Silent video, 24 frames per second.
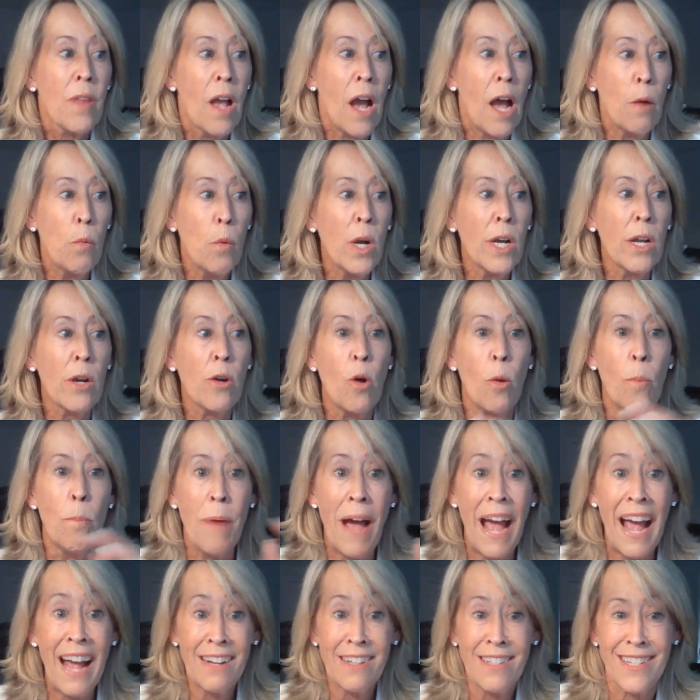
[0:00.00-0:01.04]
I want to go
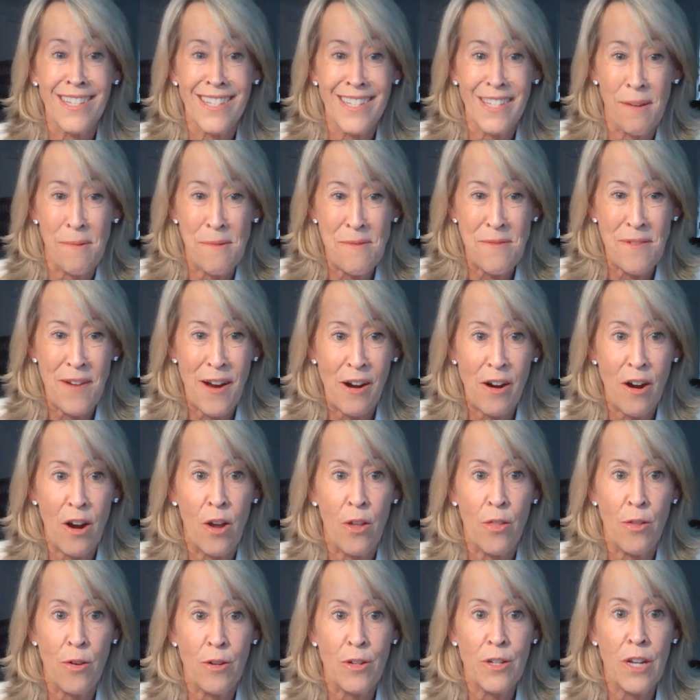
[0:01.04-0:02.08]
back to some of our
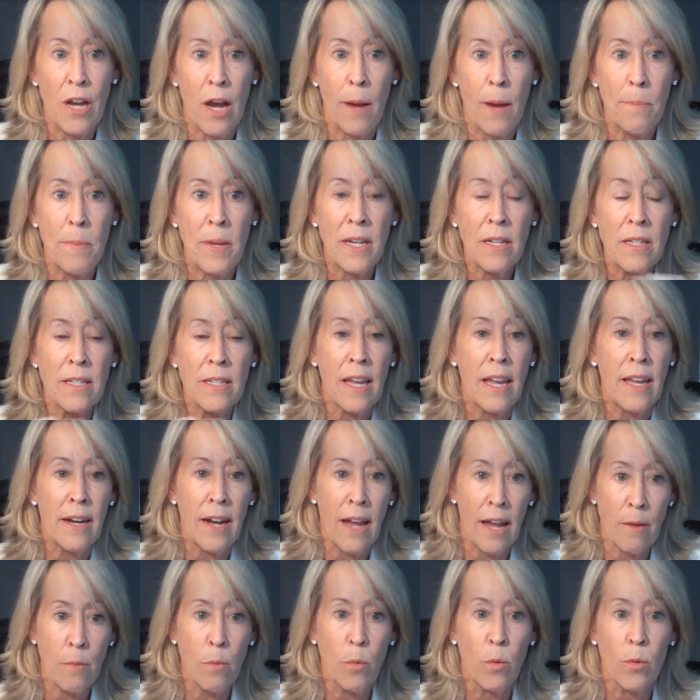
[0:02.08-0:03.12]
other topics.
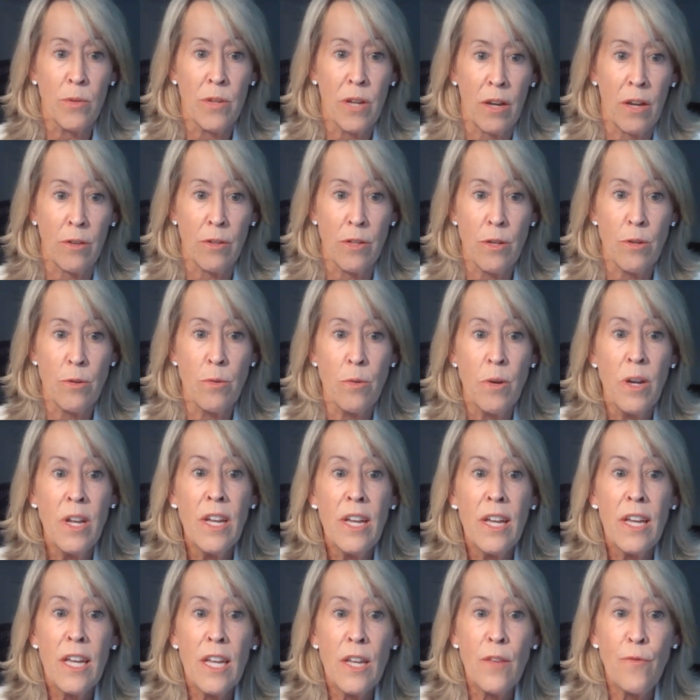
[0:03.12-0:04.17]
And I will tell you,
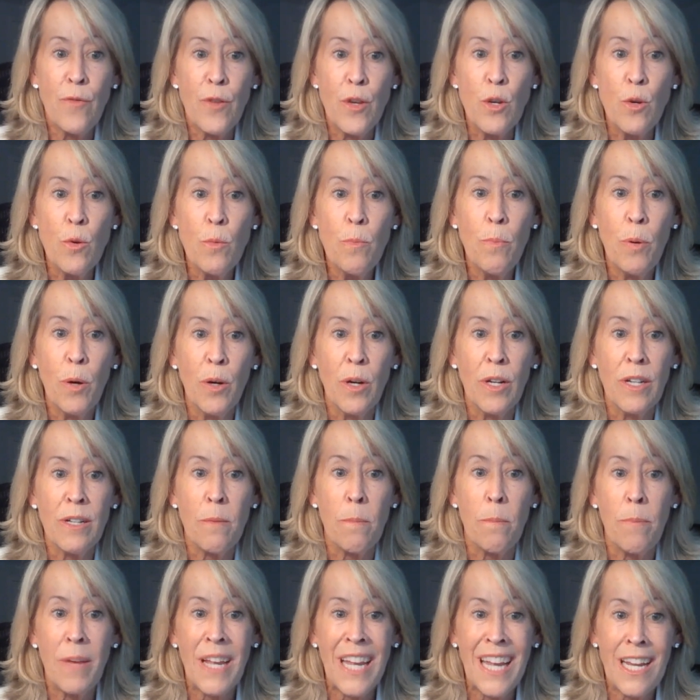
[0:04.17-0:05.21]
if you put
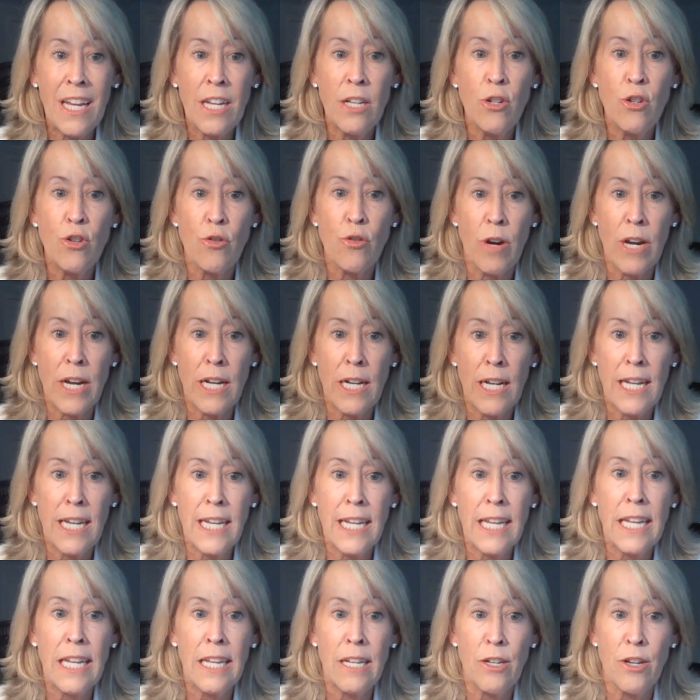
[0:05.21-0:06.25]
paid
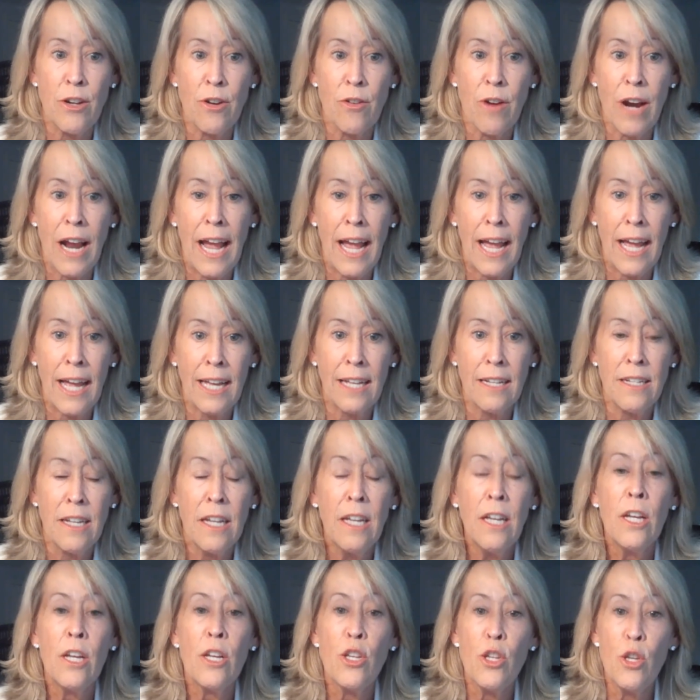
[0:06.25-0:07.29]
training in your ad,
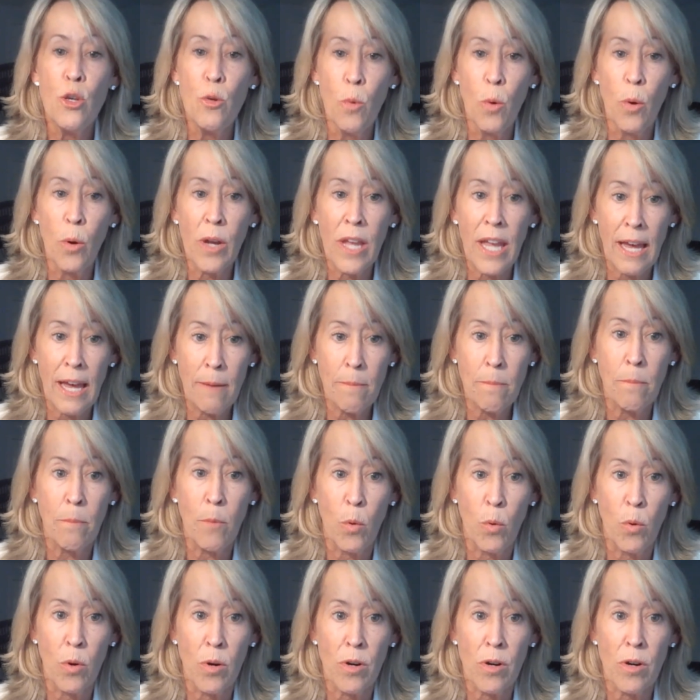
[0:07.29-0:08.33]
you will get
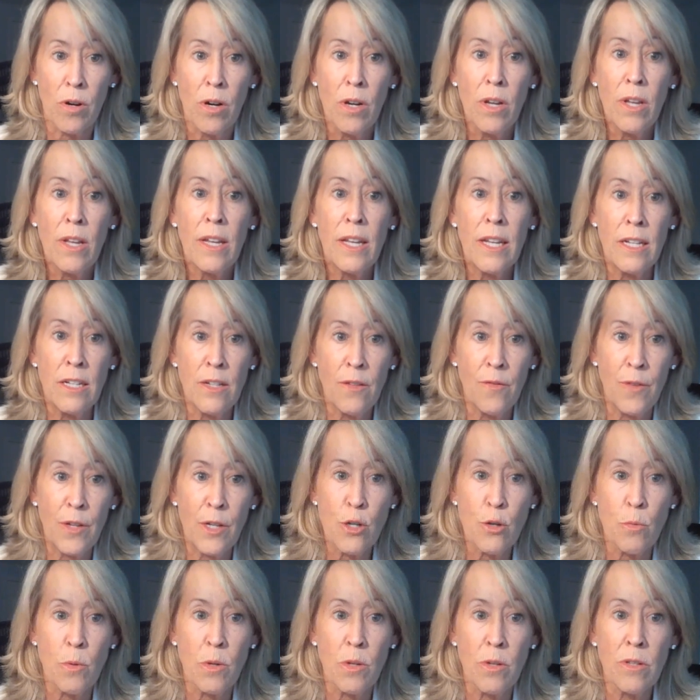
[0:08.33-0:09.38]
more
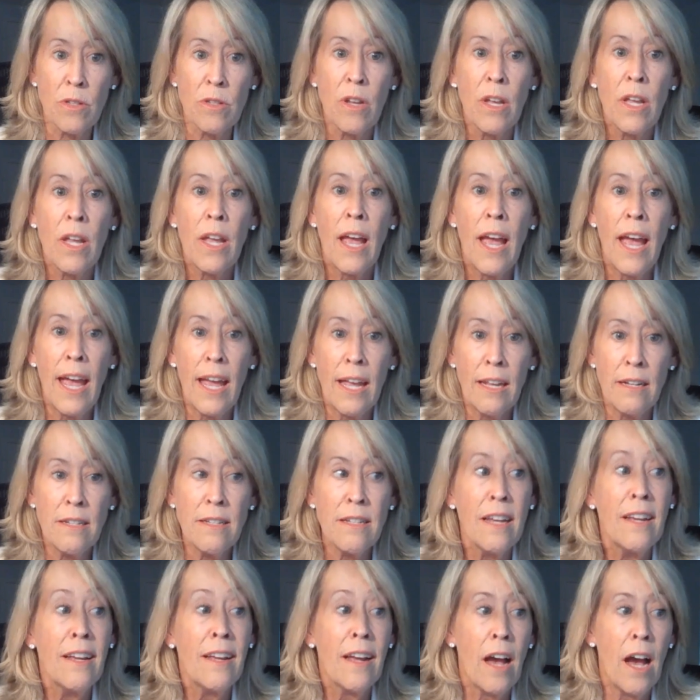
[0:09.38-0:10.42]
individuals.
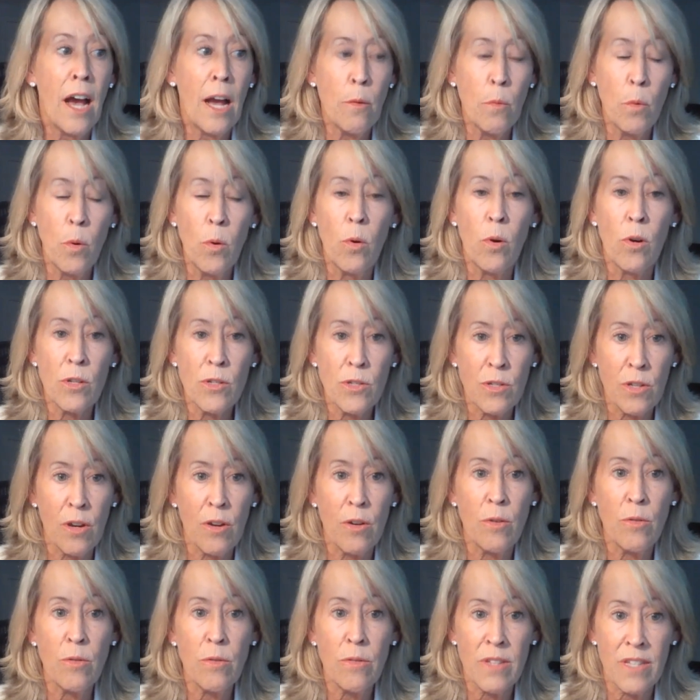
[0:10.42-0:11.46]
And I will
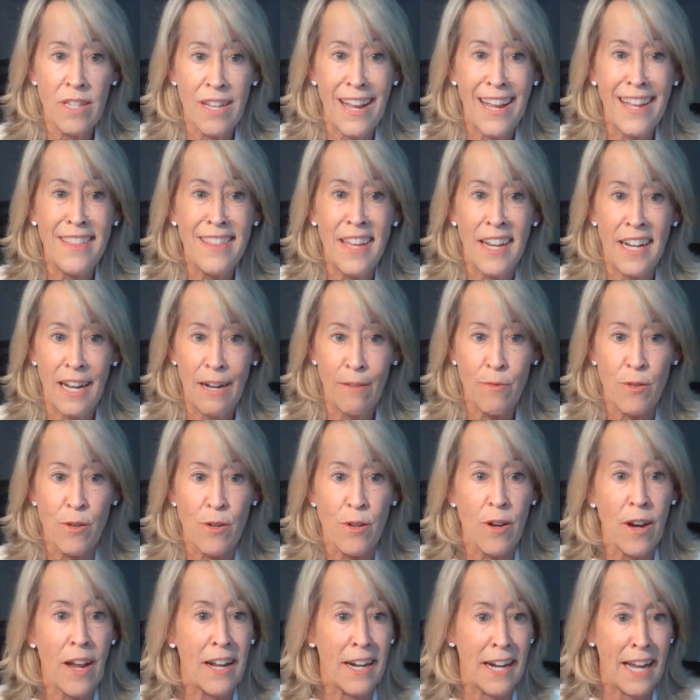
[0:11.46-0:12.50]
also say that
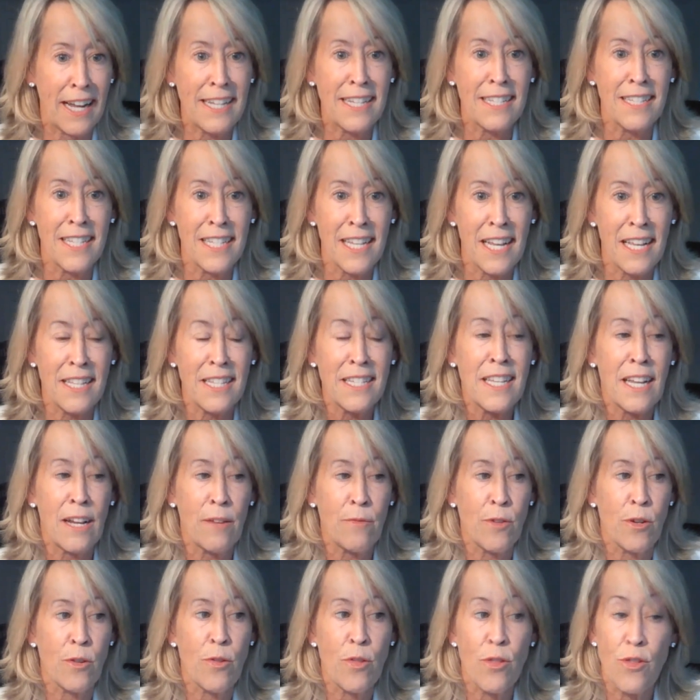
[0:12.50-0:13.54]
after, and I can say this
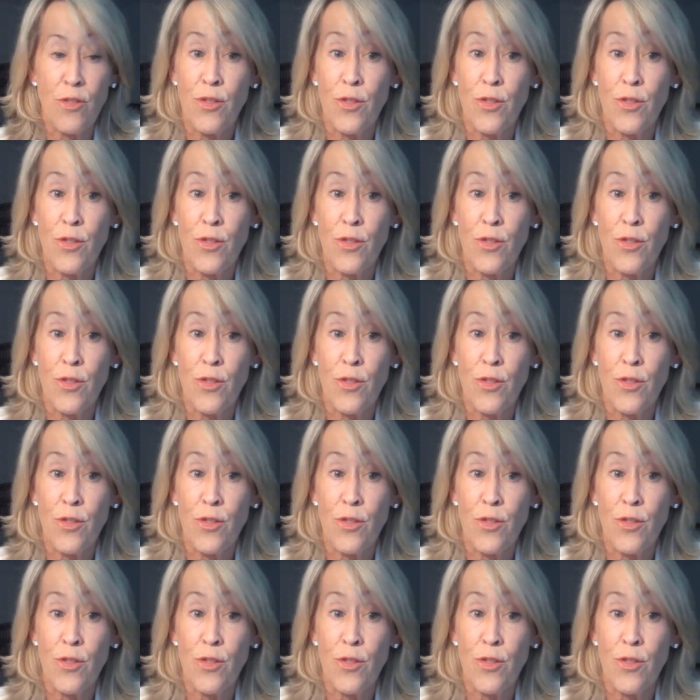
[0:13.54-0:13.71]
after